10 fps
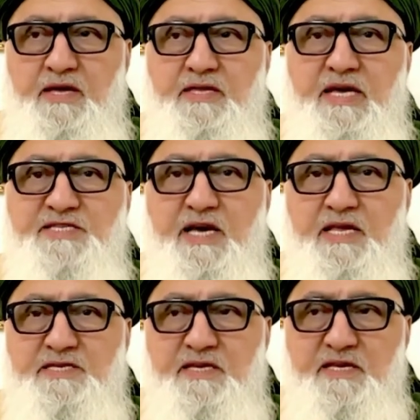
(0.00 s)
Dajjal
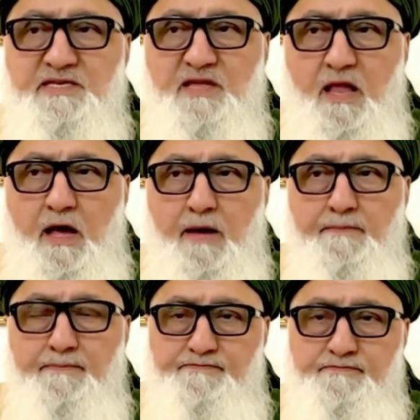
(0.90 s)
is in Islam
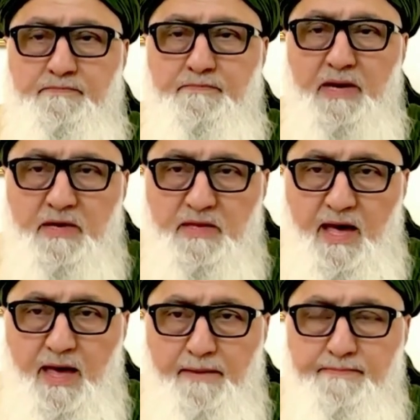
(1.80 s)
big time,